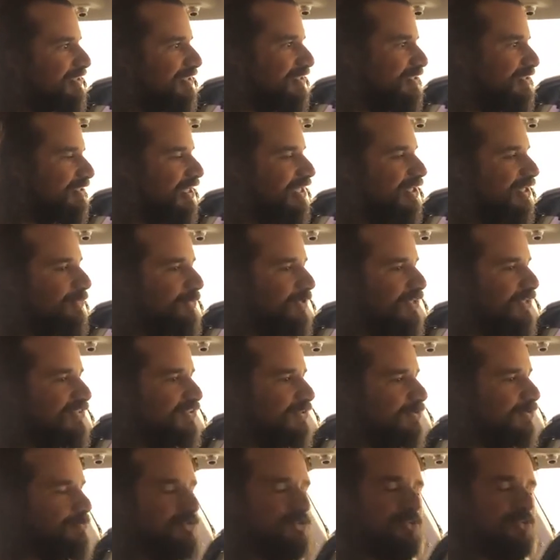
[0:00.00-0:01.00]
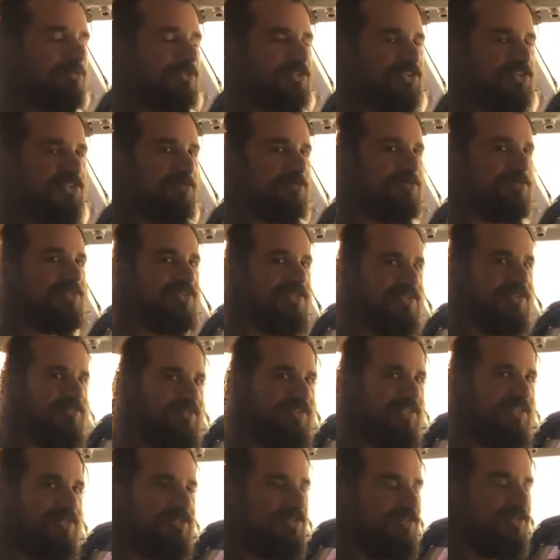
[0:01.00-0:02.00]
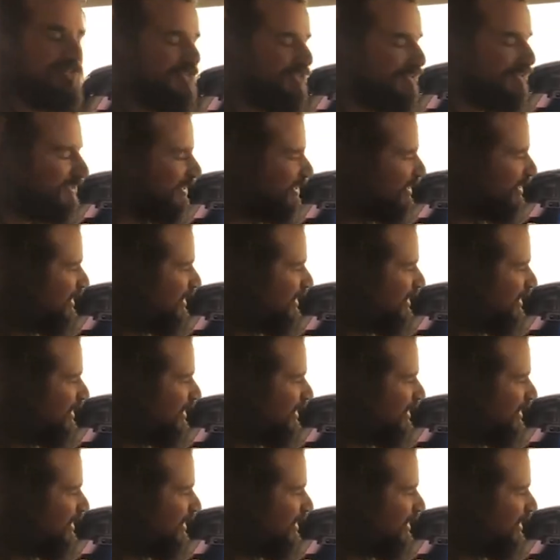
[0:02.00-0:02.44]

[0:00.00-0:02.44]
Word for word: in a lot of ways, they're almost more simpler than vehicles,